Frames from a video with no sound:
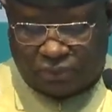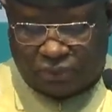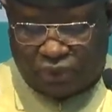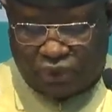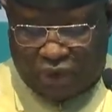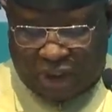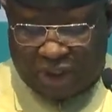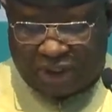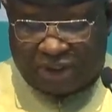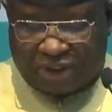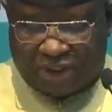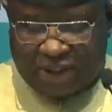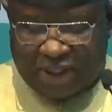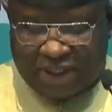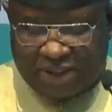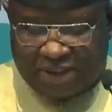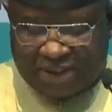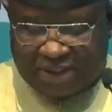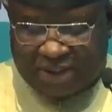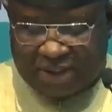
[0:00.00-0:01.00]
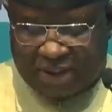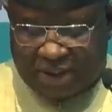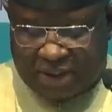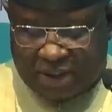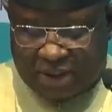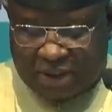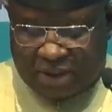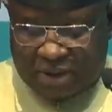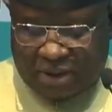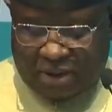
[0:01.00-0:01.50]
Your
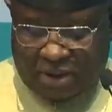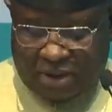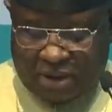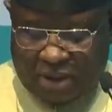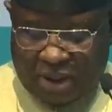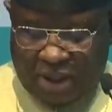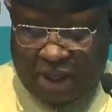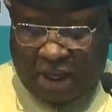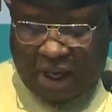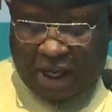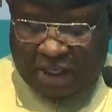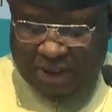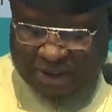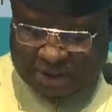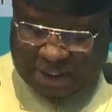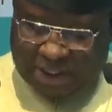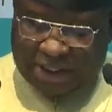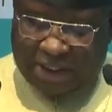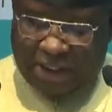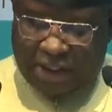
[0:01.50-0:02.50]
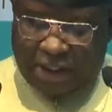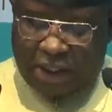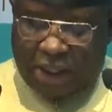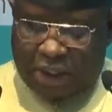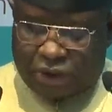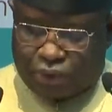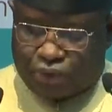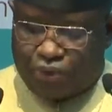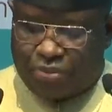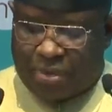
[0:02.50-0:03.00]
Excellency Azali
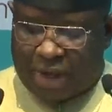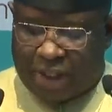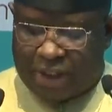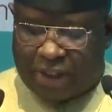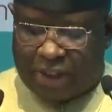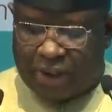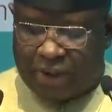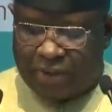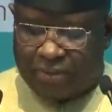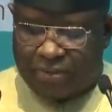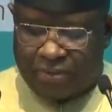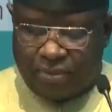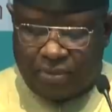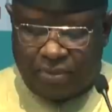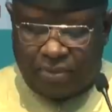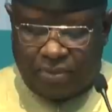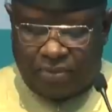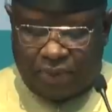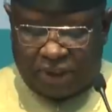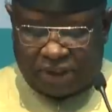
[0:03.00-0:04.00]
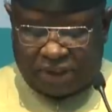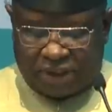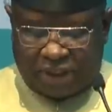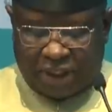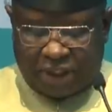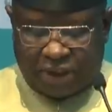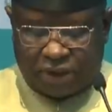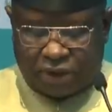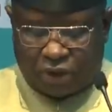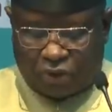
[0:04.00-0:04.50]
Assoumani,
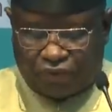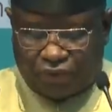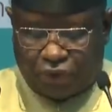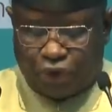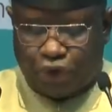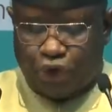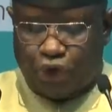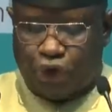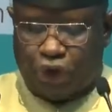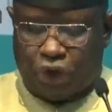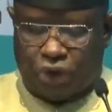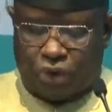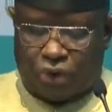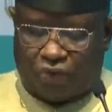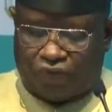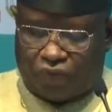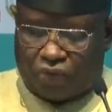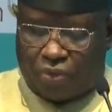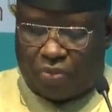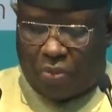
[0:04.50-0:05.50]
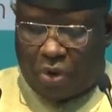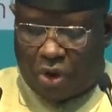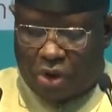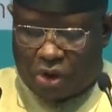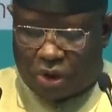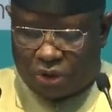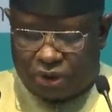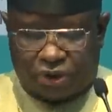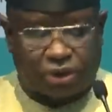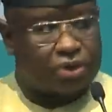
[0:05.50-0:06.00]
President of the Union of
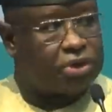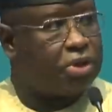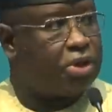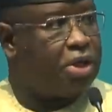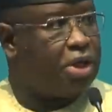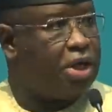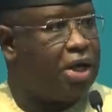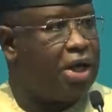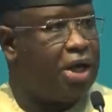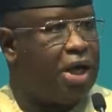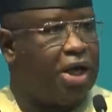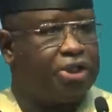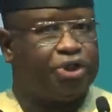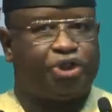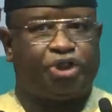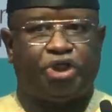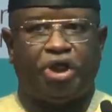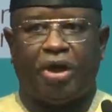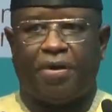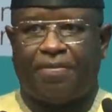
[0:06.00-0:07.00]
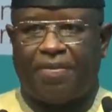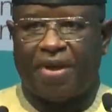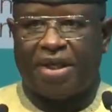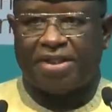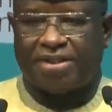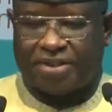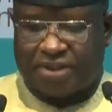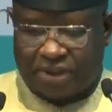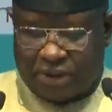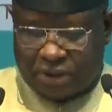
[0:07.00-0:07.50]
Comoros and
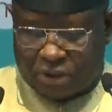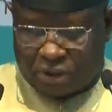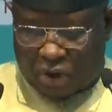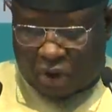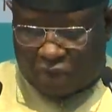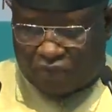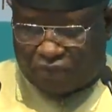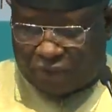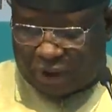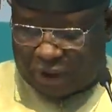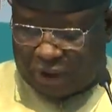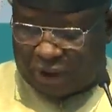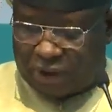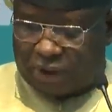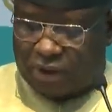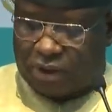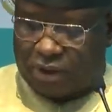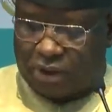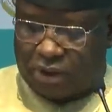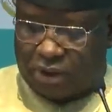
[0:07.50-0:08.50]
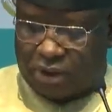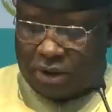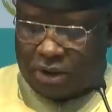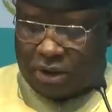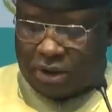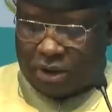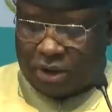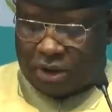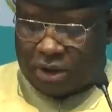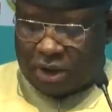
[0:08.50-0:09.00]
Chairperson of the
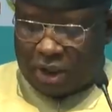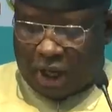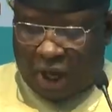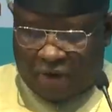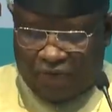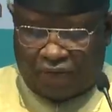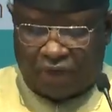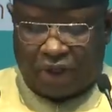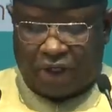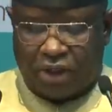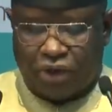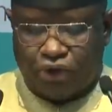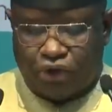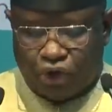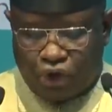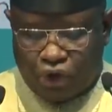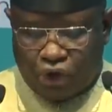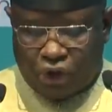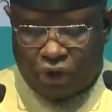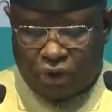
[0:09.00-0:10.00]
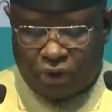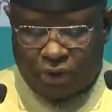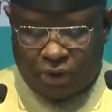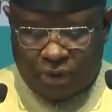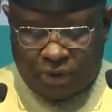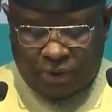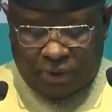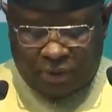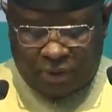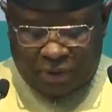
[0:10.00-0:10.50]
African
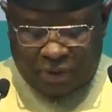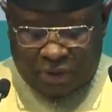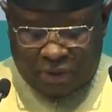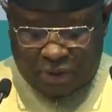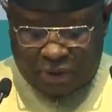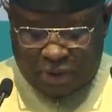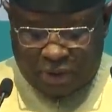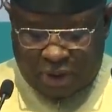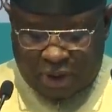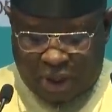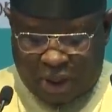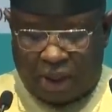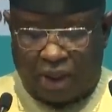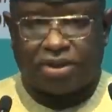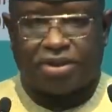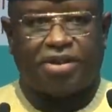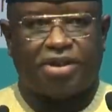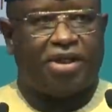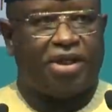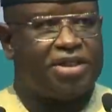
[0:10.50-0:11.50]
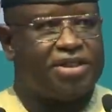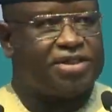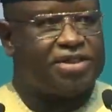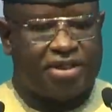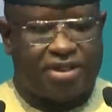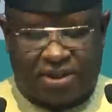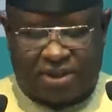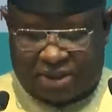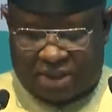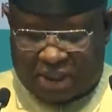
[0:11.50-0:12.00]
Union,
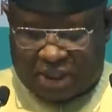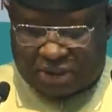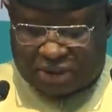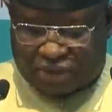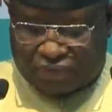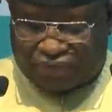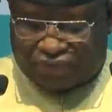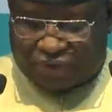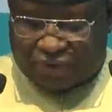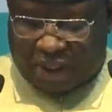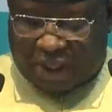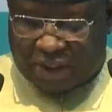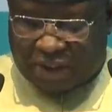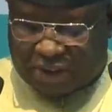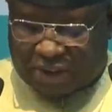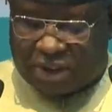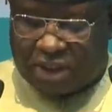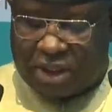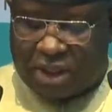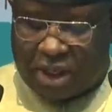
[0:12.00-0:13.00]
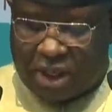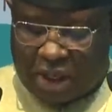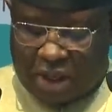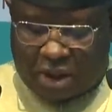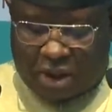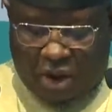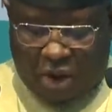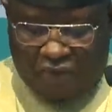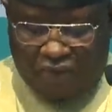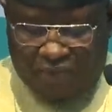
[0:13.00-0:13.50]
Excellencies, Heads of State
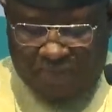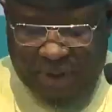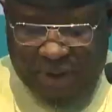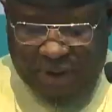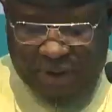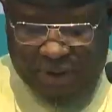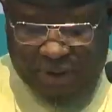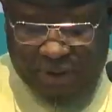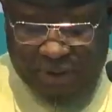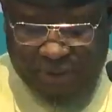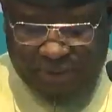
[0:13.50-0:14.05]
and Government,